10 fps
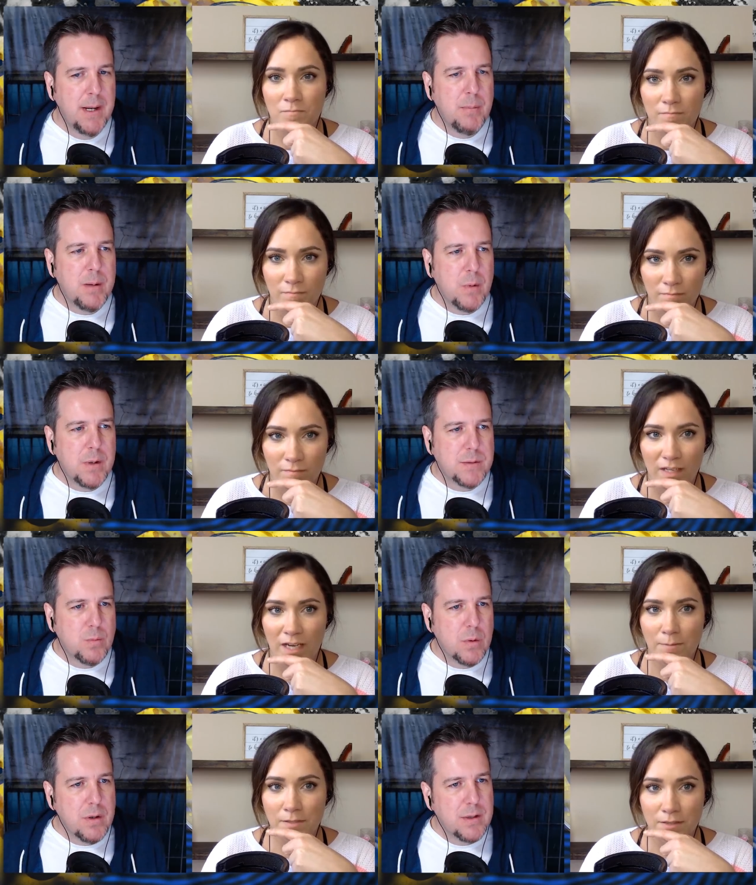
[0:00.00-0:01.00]
Speaker 1: But
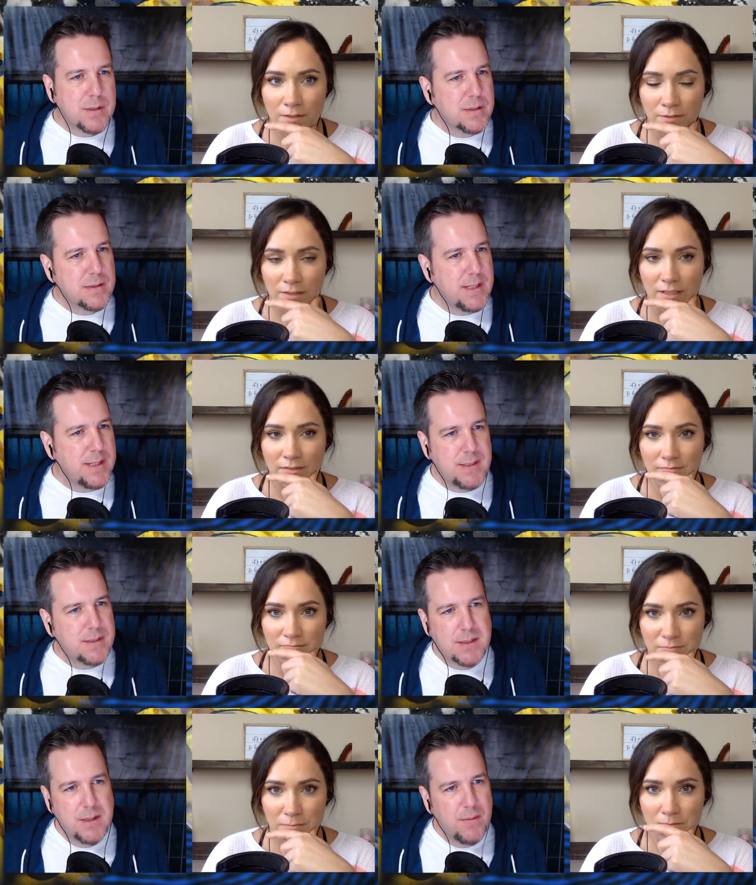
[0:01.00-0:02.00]
Absolutely. what's worse
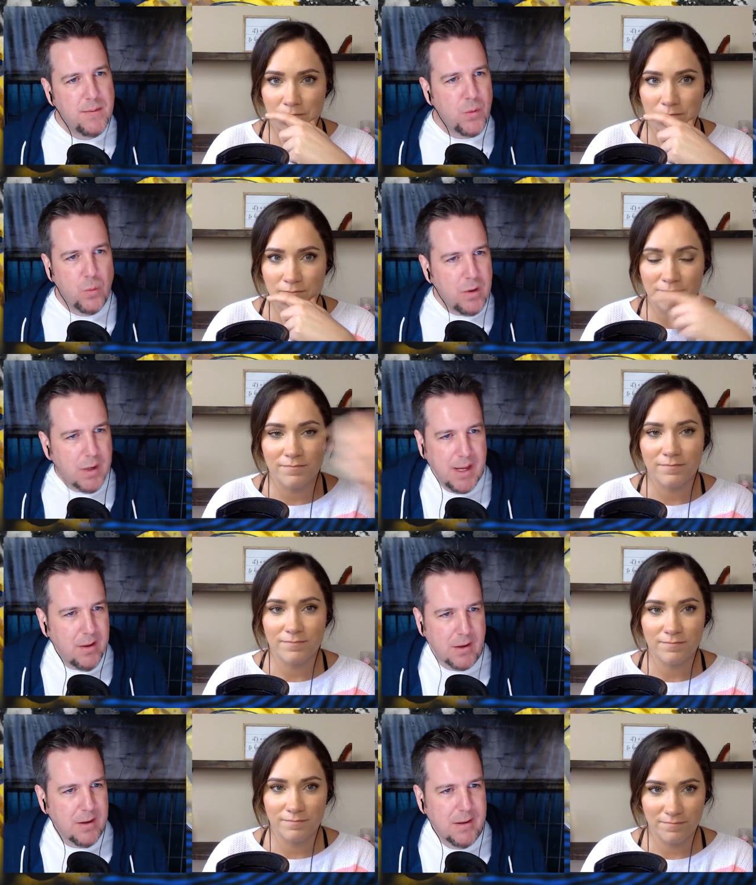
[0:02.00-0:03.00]
is the real
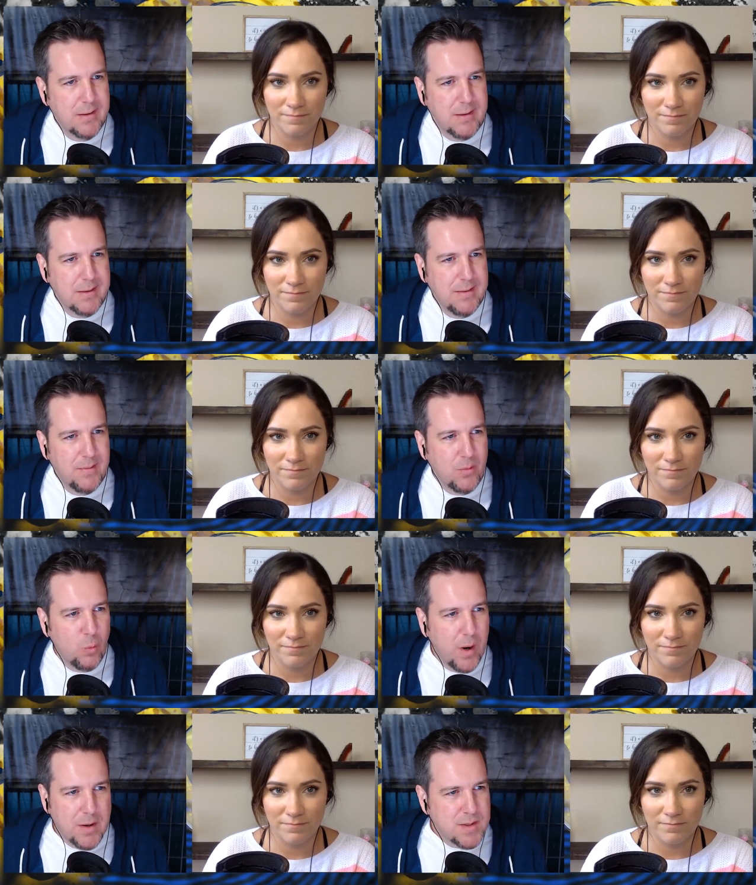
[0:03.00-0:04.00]
killer.
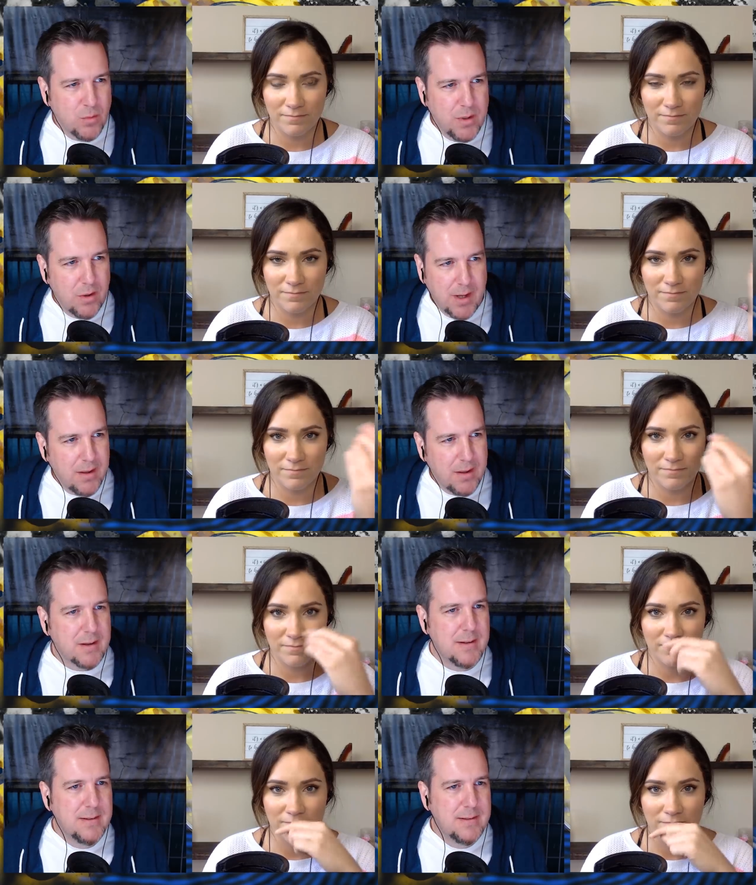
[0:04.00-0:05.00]
Where's the real
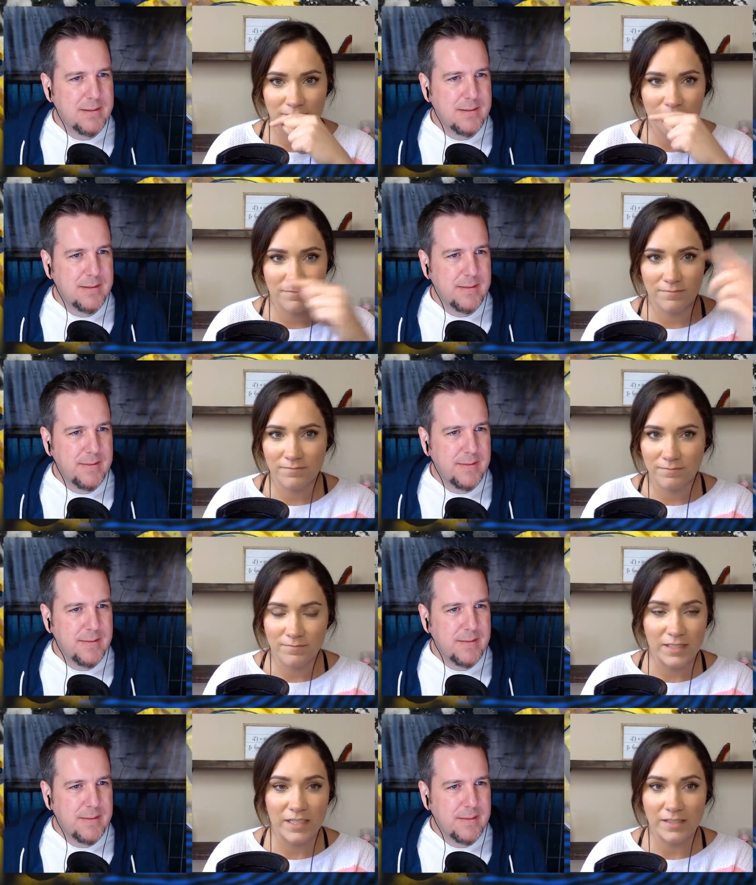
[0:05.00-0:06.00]
killer?
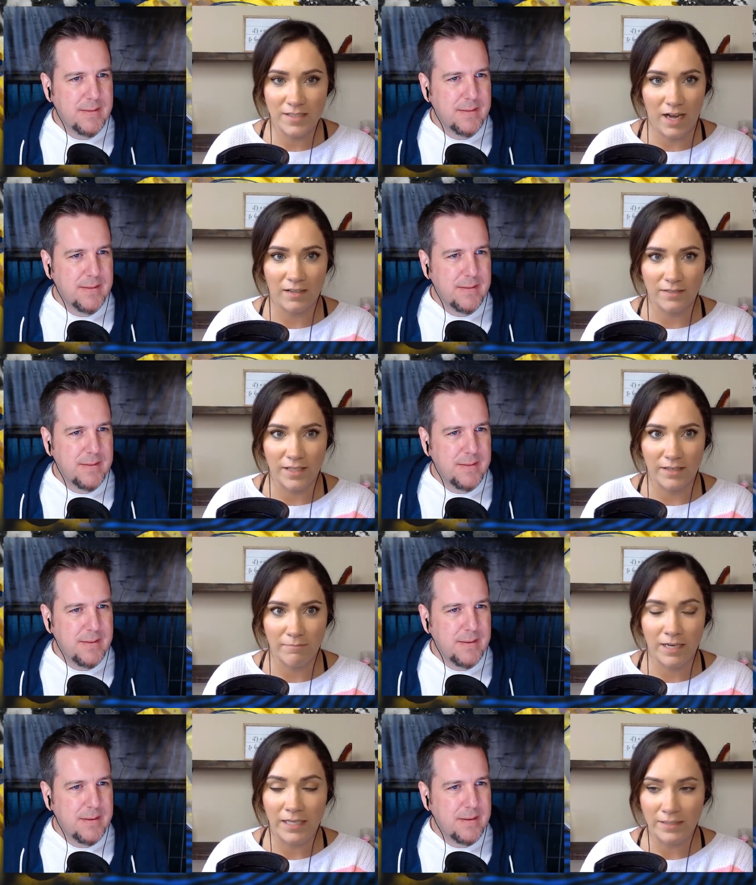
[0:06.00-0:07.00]
Speaker 2: Exactly. I
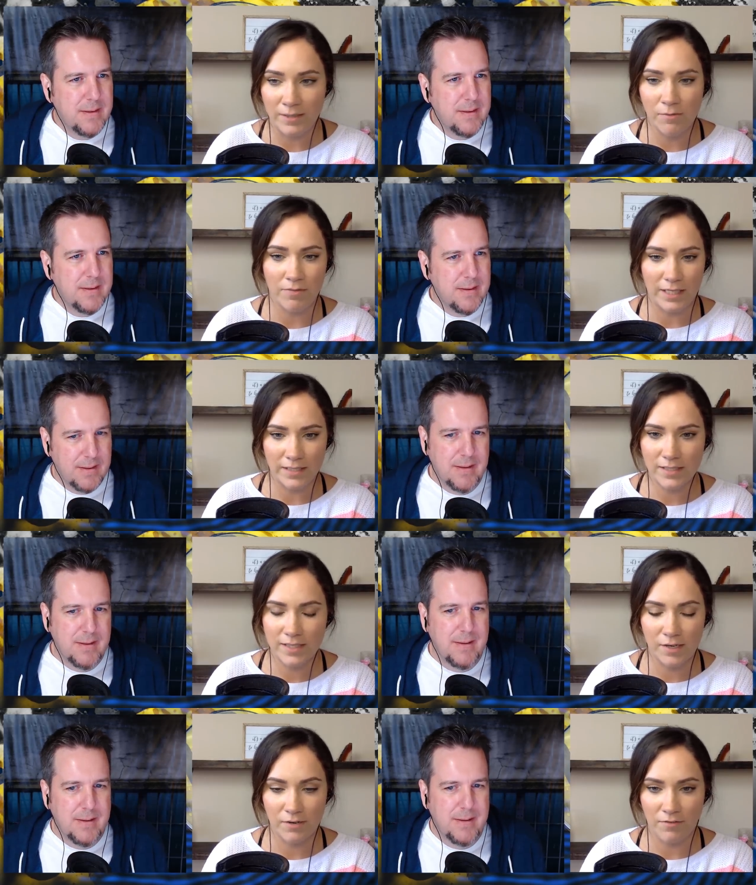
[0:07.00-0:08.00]
know that's
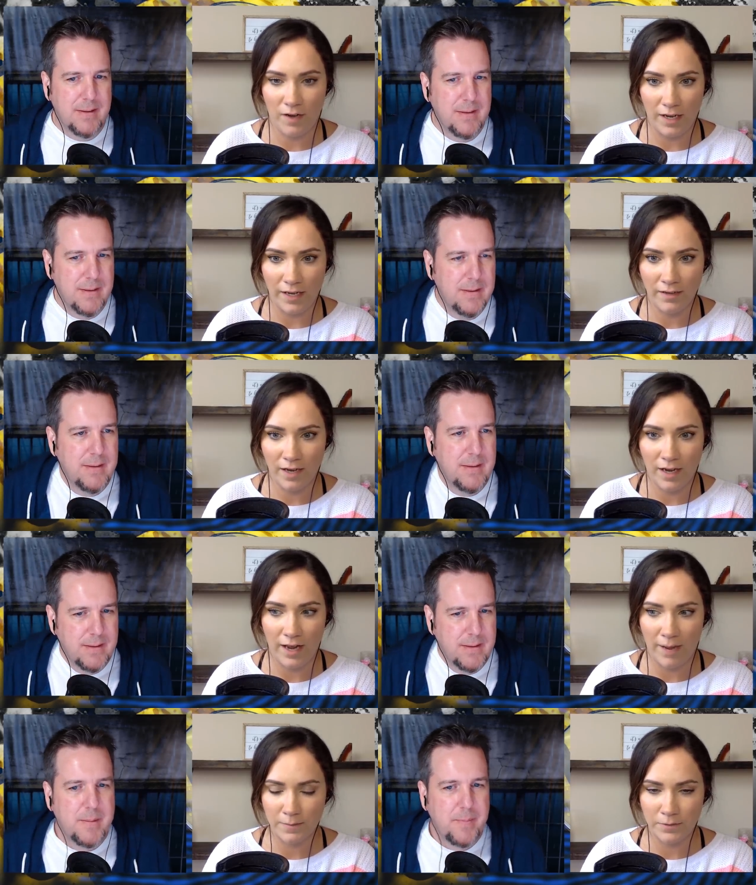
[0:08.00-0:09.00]
terrifying. I
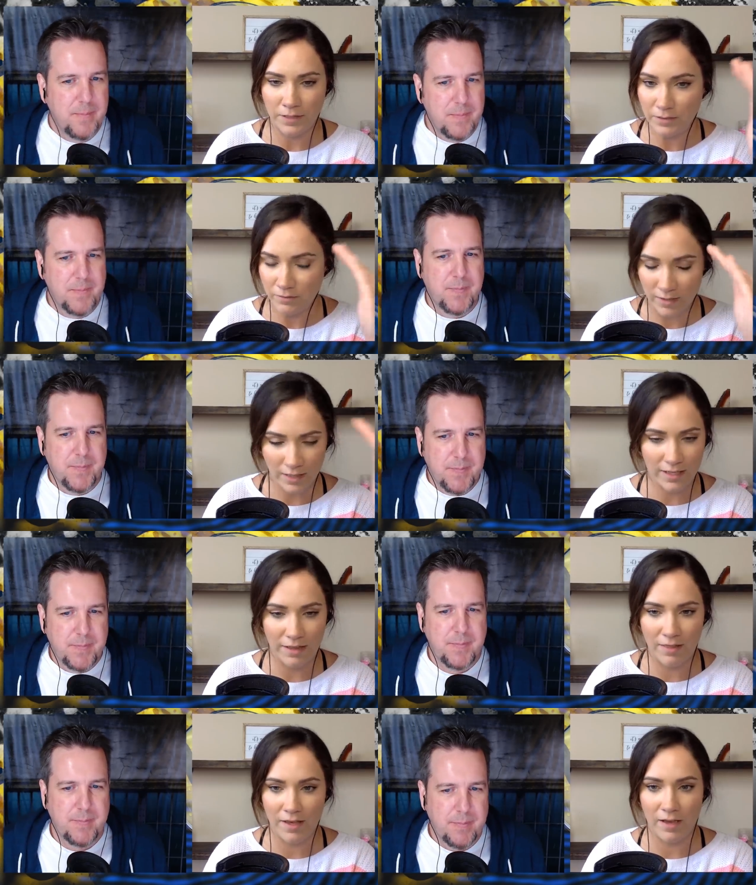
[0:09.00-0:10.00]
absolutely do not like
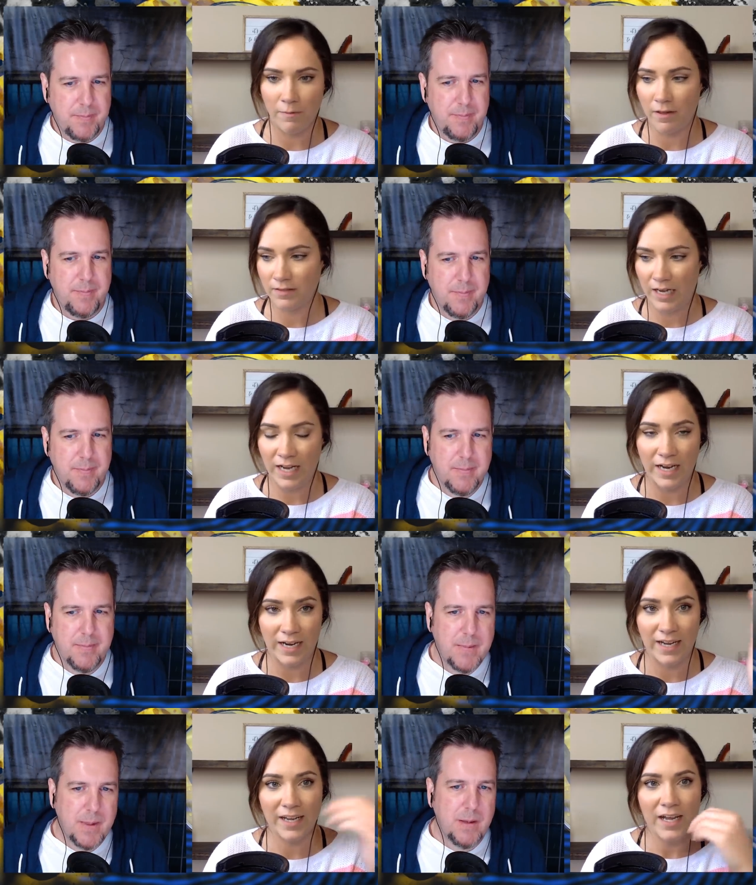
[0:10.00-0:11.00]
thinking about that. And I,
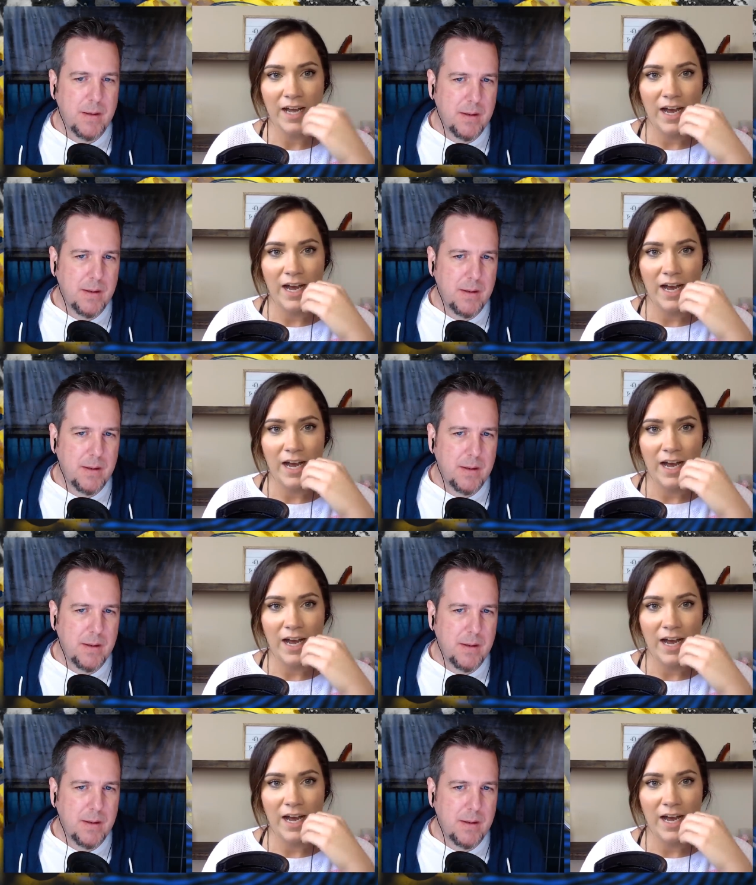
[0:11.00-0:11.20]
to